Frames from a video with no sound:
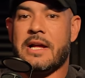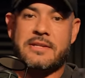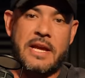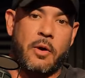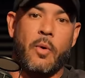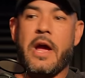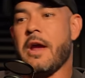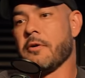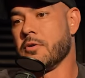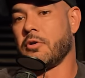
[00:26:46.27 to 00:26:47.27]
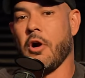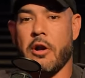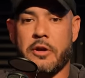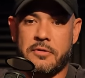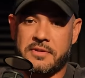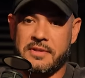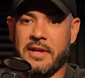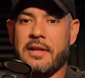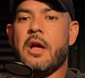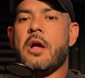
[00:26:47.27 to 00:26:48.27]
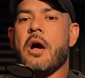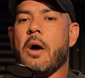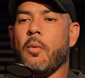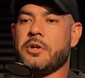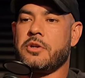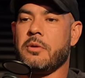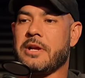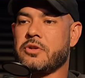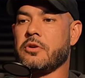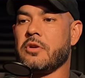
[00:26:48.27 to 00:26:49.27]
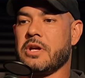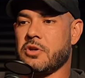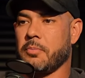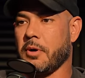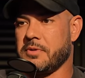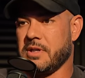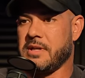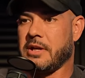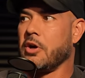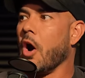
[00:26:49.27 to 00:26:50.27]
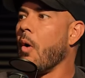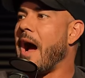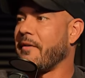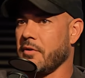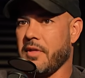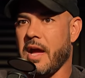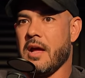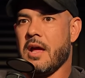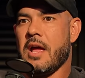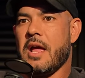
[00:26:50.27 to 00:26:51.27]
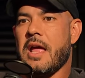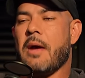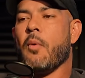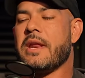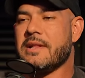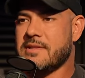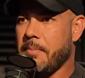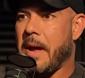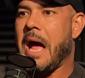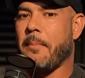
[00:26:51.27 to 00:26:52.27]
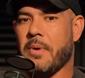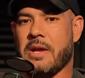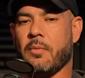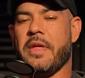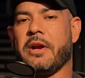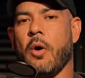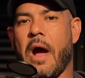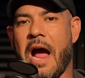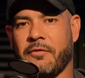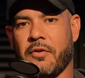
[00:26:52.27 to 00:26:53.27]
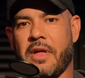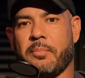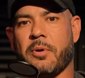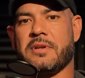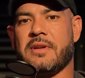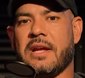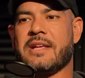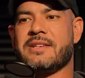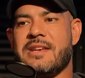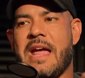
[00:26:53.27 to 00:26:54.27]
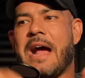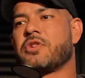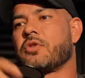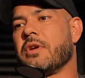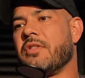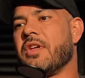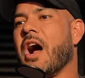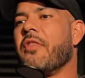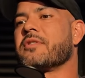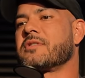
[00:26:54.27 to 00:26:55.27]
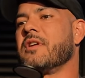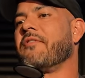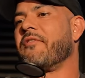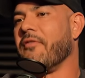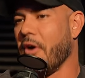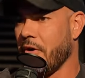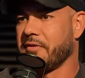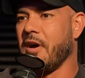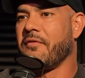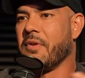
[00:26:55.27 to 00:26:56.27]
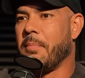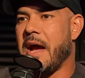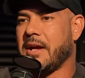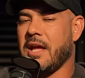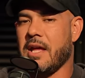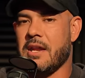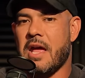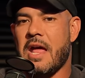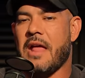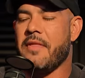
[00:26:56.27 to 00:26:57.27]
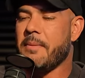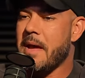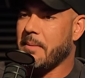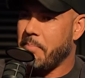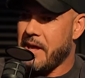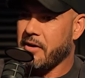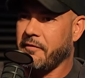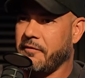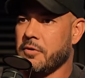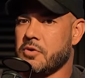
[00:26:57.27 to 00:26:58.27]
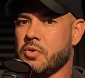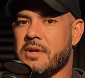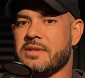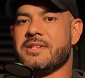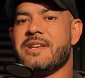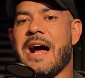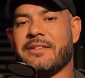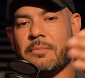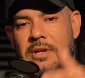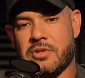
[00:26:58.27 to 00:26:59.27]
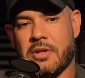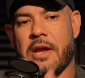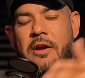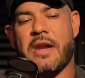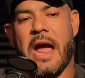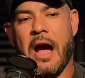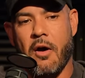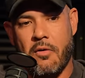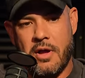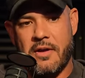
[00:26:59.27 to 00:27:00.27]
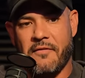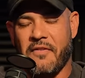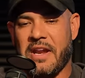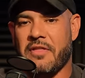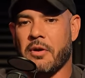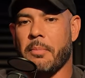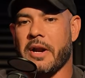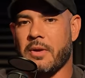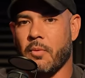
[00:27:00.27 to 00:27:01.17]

take away or do cardio, do this, so that. I want you to make sure you hit your protein intake. Go after that. Mm -hmm. And what ends up happening when they go after that protein intake is naturally the other stuff falls off the back end and they make better food choices, not to mention they are now feeding their body